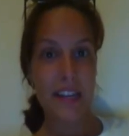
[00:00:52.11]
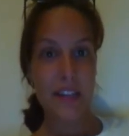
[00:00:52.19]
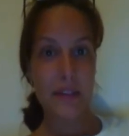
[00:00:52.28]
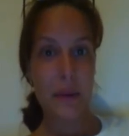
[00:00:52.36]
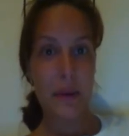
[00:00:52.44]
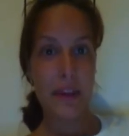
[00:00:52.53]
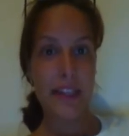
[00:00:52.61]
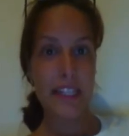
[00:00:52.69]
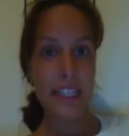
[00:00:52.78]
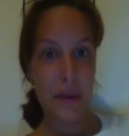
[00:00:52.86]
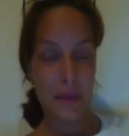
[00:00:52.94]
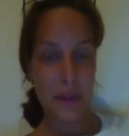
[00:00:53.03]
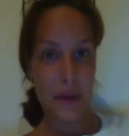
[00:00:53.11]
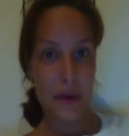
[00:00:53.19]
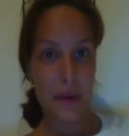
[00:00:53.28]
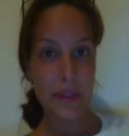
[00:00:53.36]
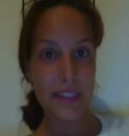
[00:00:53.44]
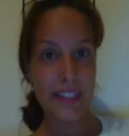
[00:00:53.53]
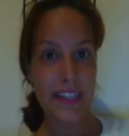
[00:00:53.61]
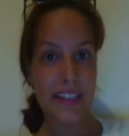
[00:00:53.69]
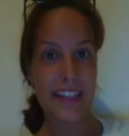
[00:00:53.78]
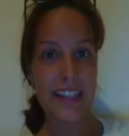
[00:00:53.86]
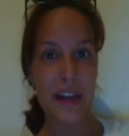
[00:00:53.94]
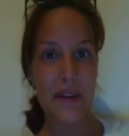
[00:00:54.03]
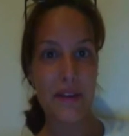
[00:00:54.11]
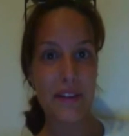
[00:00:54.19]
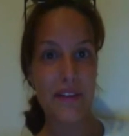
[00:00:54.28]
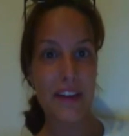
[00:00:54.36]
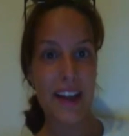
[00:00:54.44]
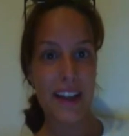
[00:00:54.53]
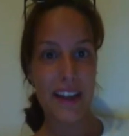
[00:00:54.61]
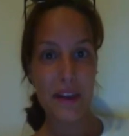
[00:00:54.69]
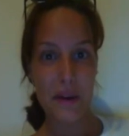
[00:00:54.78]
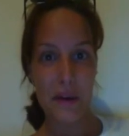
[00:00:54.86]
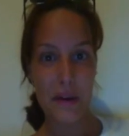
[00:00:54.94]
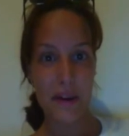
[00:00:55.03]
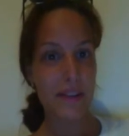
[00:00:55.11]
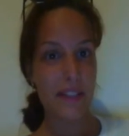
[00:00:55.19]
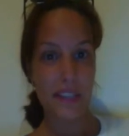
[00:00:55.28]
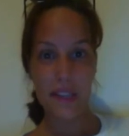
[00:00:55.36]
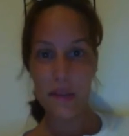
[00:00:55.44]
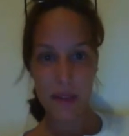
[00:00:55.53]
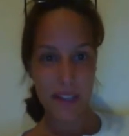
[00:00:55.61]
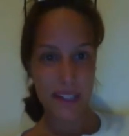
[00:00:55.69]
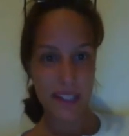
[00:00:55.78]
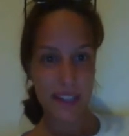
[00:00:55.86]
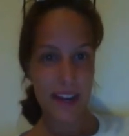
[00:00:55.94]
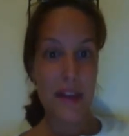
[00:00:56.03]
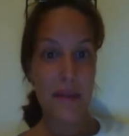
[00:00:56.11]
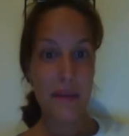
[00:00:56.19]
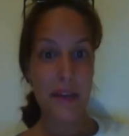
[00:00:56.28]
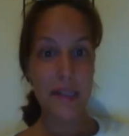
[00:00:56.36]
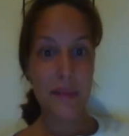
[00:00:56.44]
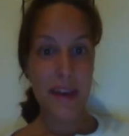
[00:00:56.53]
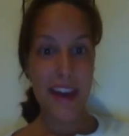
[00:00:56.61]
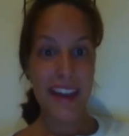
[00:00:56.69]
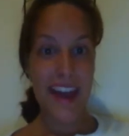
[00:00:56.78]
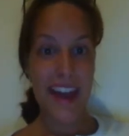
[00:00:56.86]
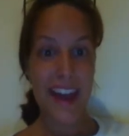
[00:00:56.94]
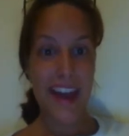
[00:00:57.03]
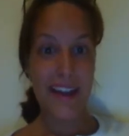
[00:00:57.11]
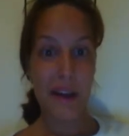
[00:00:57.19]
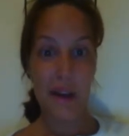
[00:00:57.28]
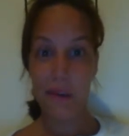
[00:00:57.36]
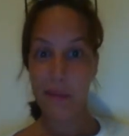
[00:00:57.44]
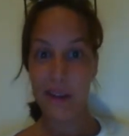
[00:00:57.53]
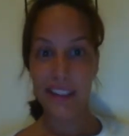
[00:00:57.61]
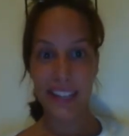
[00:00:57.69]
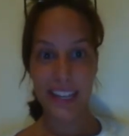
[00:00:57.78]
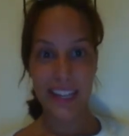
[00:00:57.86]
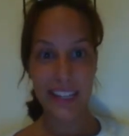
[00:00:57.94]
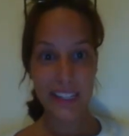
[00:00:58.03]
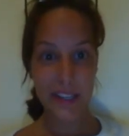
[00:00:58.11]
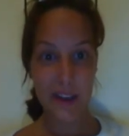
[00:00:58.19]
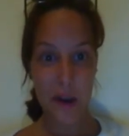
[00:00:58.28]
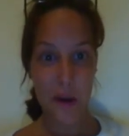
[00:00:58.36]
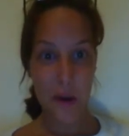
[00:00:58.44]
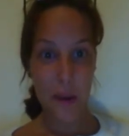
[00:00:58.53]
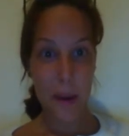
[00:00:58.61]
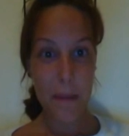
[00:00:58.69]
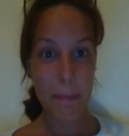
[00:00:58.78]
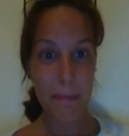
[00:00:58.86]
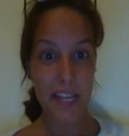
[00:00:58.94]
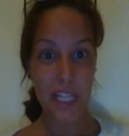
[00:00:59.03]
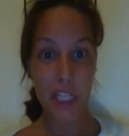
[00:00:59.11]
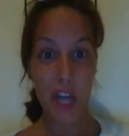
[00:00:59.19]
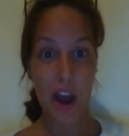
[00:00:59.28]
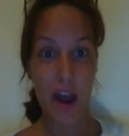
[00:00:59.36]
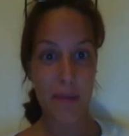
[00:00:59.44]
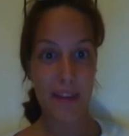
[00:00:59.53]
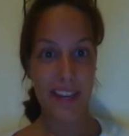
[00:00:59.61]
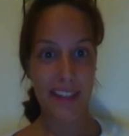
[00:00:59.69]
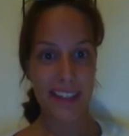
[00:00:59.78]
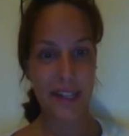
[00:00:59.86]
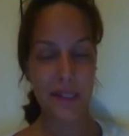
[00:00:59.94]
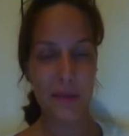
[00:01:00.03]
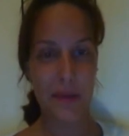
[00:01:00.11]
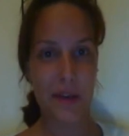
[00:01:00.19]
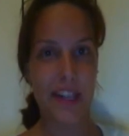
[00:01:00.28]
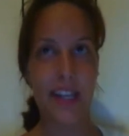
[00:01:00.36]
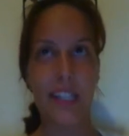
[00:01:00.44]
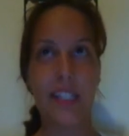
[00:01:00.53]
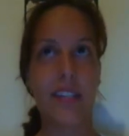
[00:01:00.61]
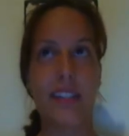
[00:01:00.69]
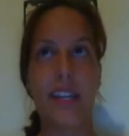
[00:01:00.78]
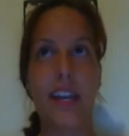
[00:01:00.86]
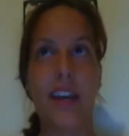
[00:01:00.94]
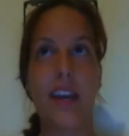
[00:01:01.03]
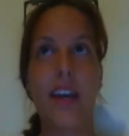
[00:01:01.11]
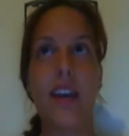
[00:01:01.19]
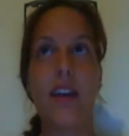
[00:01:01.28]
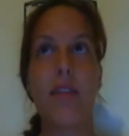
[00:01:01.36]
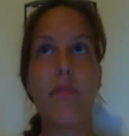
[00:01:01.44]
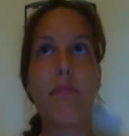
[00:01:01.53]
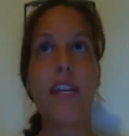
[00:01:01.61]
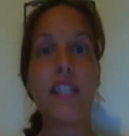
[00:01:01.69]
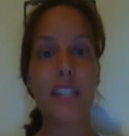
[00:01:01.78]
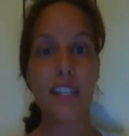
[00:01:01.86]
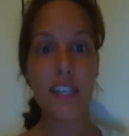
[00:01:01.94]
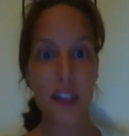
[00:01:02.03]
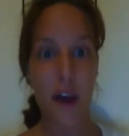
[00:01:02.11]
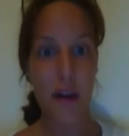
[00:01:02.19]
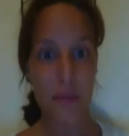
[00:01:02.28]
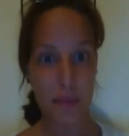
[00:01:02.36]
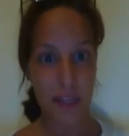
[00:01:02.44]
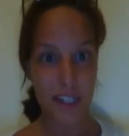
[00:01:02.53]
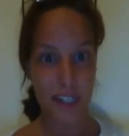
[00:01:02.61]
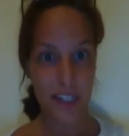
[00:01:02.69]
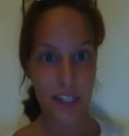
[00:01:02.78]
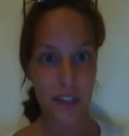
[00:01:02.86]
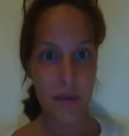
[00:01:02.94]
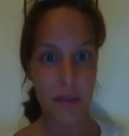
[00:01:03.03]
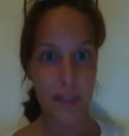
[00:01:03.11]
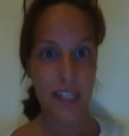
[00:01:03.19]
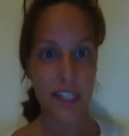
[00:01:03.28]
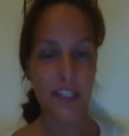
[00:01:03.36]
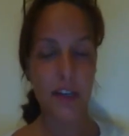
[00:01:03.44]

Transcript: So we were in the south coast in the town of Cala de Or, took the bus there, went to bed, and got up early to go beach hopping the next morning because there's like beaches on beaches on beaches.